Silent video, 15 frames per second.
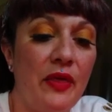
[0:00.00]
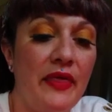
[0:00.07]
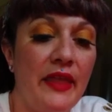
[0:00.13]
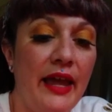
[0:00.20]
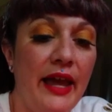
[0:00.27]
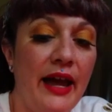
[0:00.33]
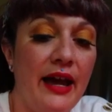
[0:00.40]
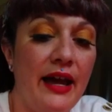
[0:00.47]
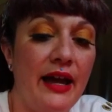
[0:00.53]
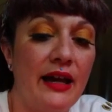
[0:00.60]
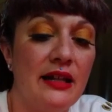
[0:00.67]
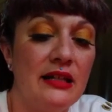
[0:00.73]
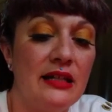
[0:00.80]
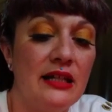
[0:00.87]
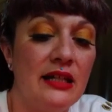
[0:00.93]

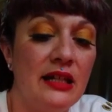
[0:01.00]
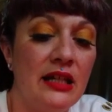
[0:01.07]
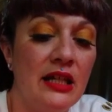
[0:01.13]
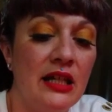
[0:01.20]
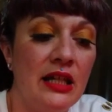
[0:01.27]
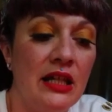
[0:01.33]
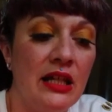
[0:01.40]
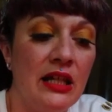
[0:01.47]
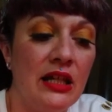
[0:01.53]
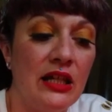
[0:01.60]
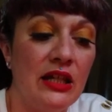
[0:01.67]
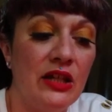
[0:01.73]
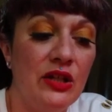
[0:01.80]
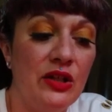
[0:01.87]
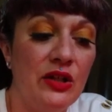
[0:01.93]
that
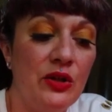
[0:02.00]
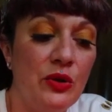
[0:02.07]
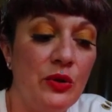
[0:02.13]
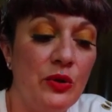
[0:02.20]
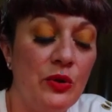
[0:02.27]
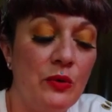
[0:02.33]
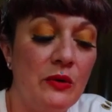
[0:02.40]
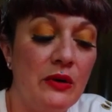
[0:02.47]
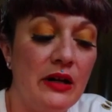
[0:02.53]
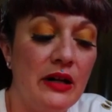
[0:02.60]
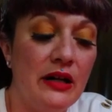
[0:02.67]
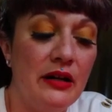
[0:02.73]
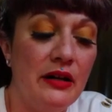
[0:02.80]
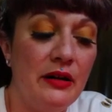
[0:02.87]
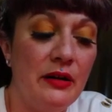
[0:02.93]
you
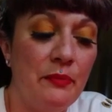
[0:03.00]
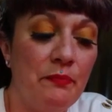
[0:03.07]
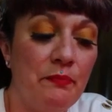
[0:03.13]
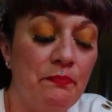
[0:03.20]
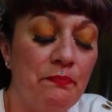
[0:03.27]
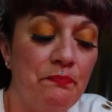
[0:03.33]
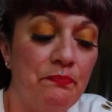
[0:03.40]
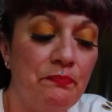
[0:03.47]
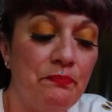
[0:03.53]
um,